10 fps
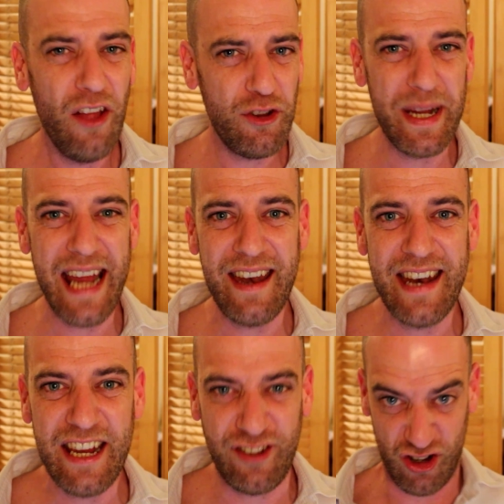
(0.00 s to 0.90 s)
Do we then
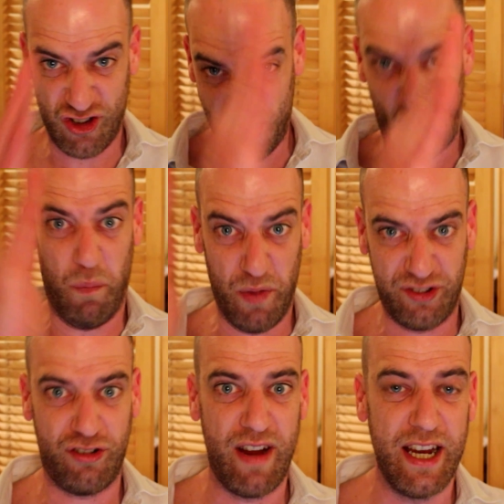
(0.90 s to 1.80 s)
need to chop the
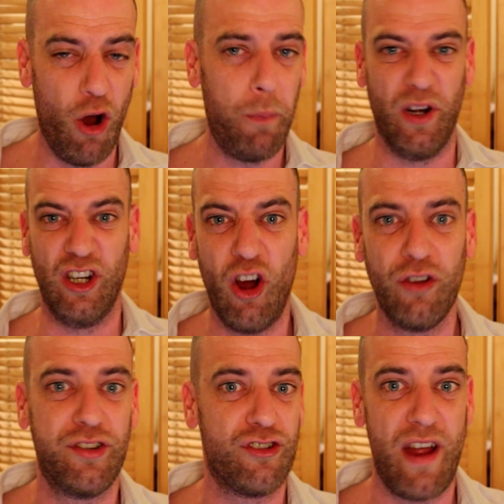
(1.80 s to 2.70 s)
screen up and
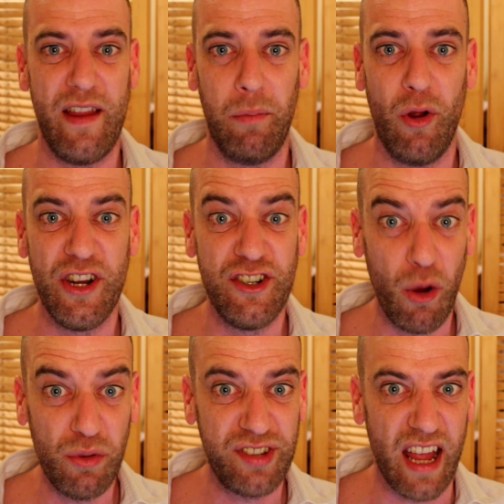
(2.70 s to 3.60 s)
concentrate the bloody
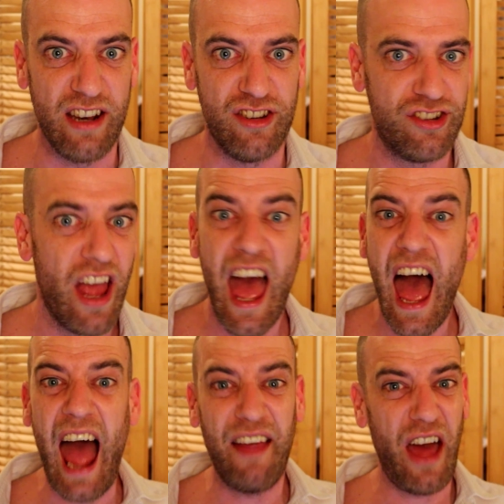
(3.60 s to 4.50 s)
dosage?
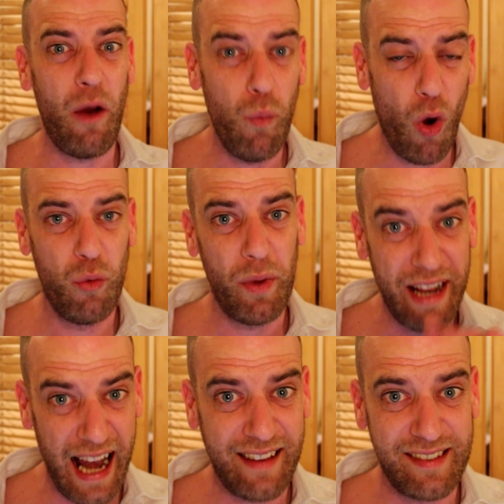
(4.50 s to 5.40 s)
And that one with
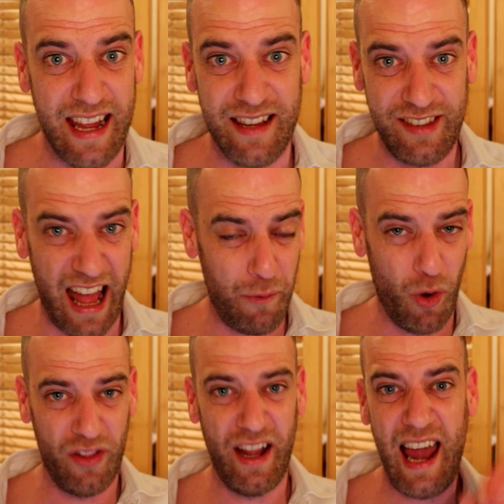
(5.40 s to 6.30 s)
glasses, that
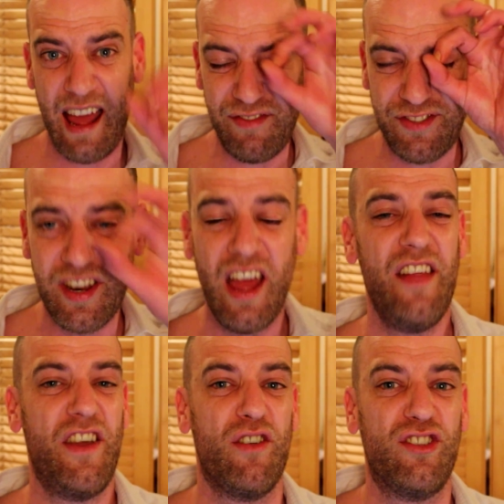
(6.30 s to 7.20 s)
one on the left,
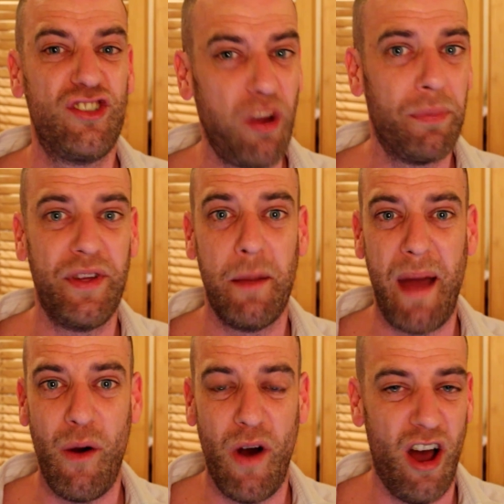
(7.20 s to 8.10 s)
there is something
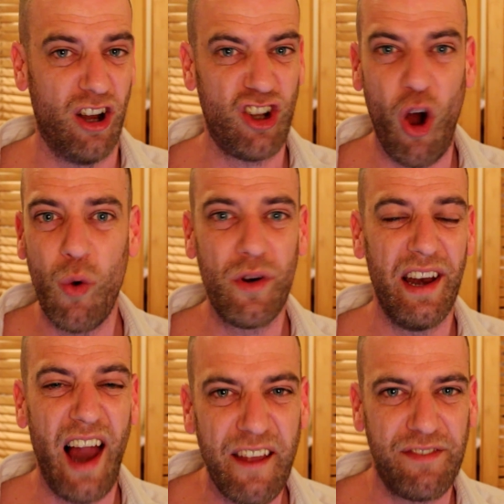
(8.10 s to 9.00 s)
about her cold,
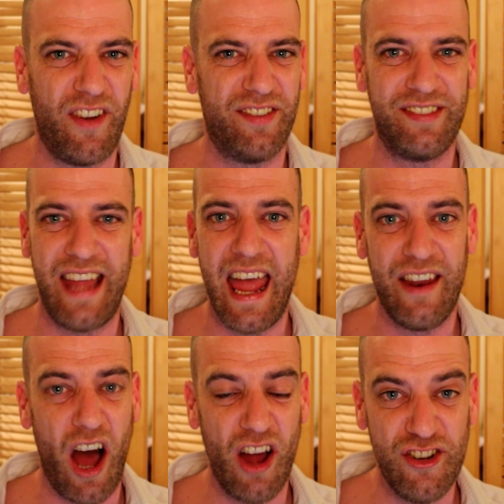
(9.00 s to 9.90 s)
lifeless stare
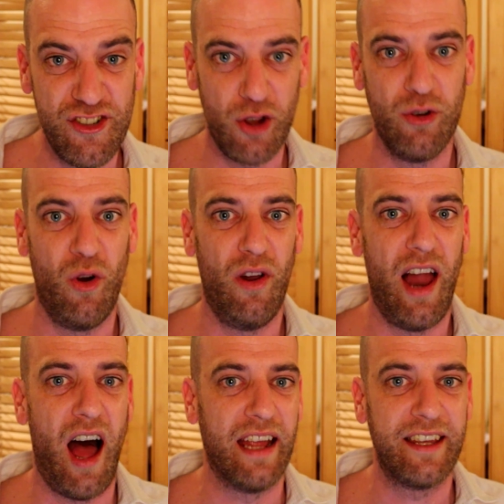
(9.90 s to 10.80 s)
that I do not
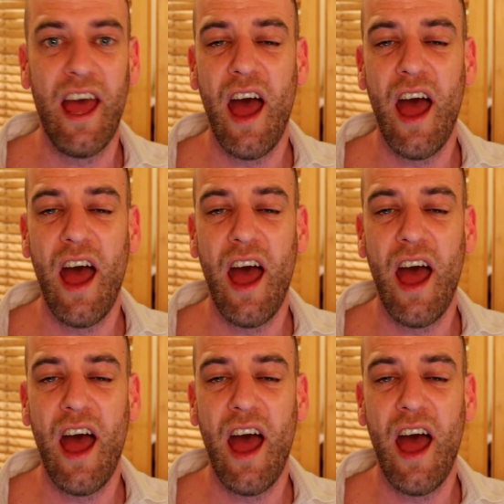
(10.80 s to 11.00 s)
like.